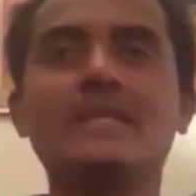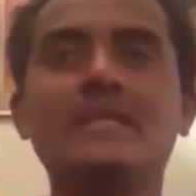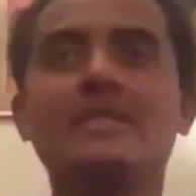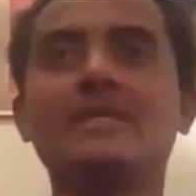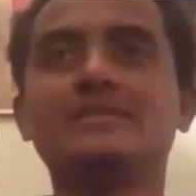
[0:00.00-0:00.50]

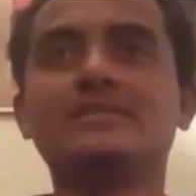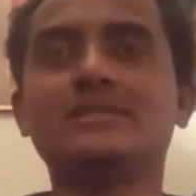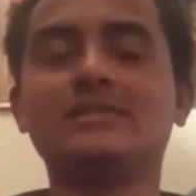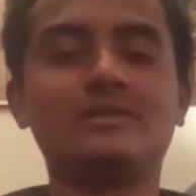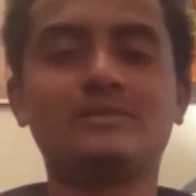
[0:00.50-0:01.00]
there's a
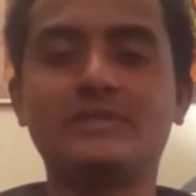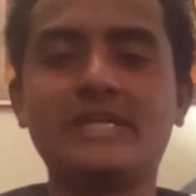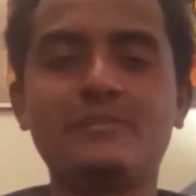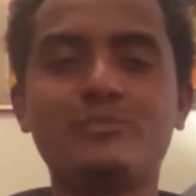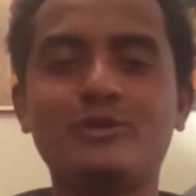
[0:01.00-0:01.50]
great
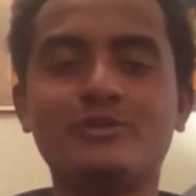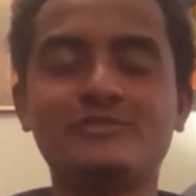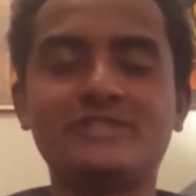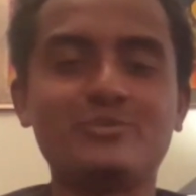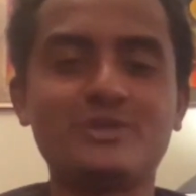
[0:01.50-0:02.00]
point you have said,
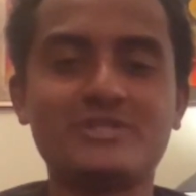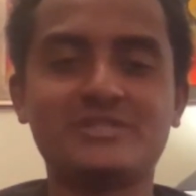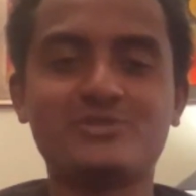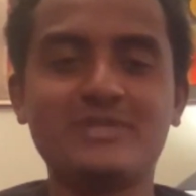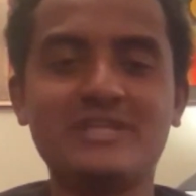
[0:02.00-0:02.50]
which is to
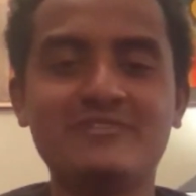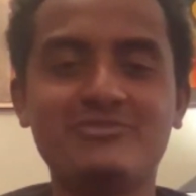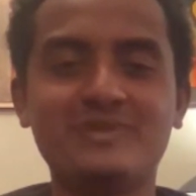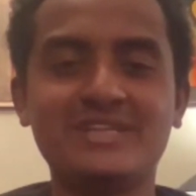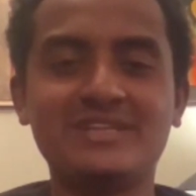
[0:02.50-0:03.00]
live
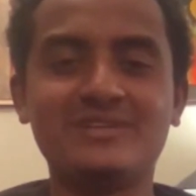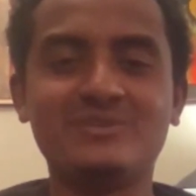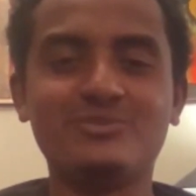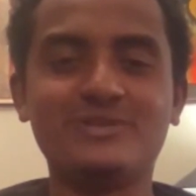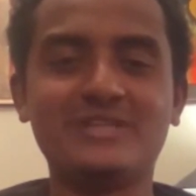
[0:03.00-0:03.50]

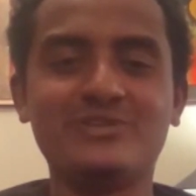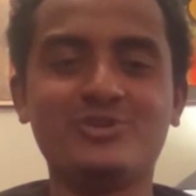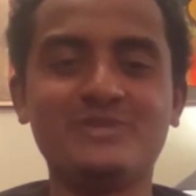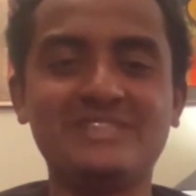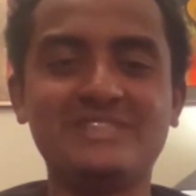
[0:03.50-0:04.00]
within your
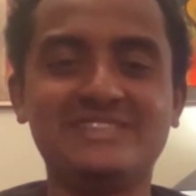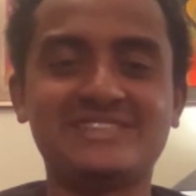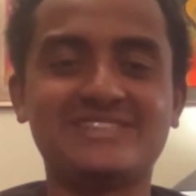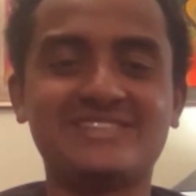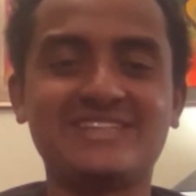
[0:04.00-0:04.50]

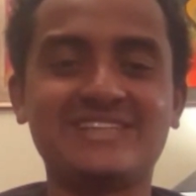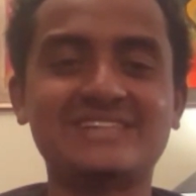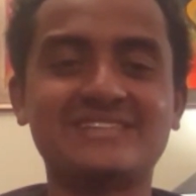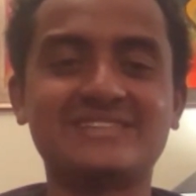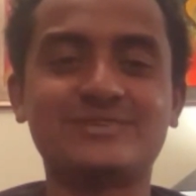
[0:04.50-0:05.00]
means, and
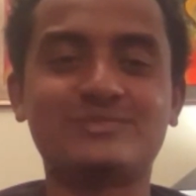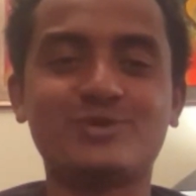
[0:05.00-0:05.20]
that's probably